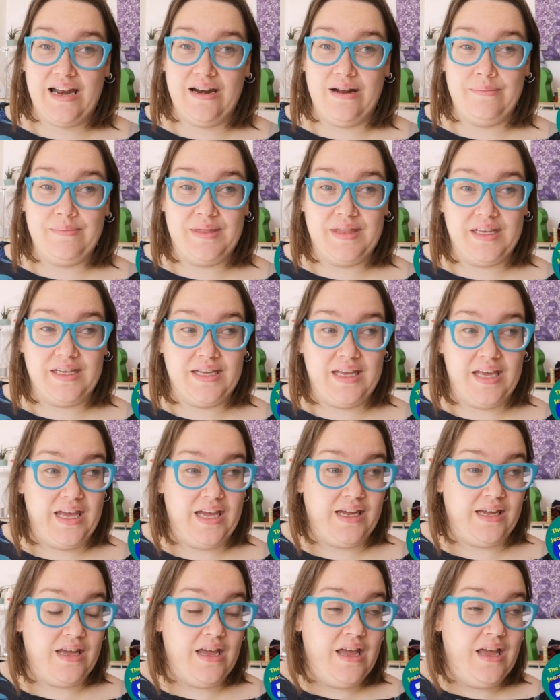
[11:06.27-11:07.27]
And I'm
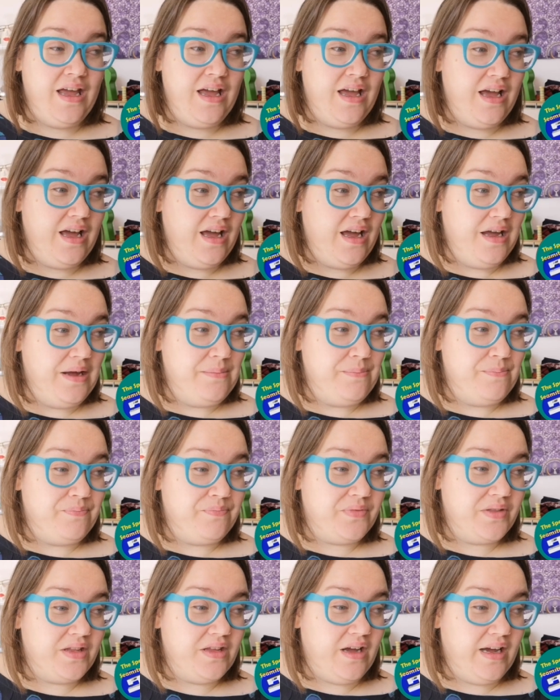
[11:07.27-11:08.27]
thinking,
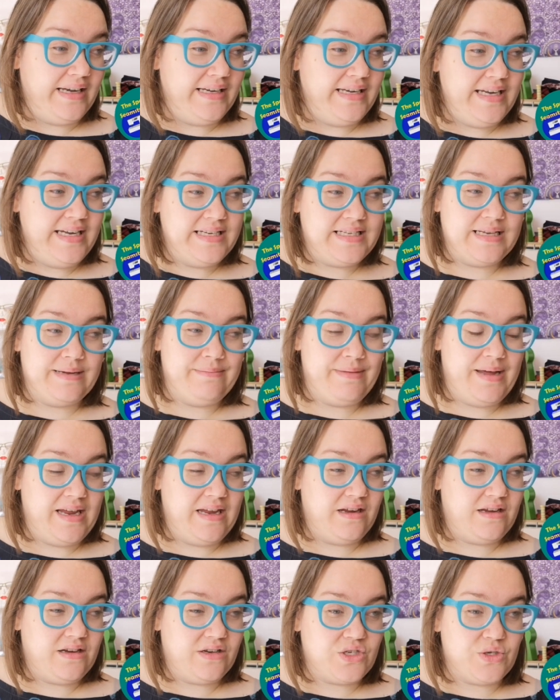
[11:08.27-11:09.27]
I need to
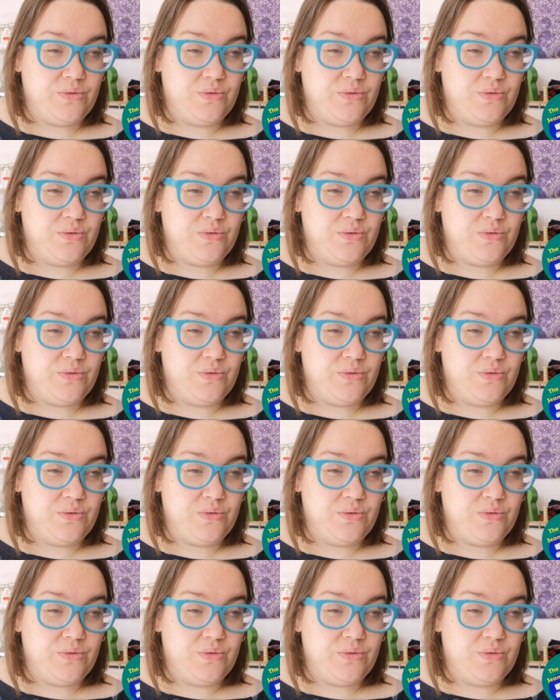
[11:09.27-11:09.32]
make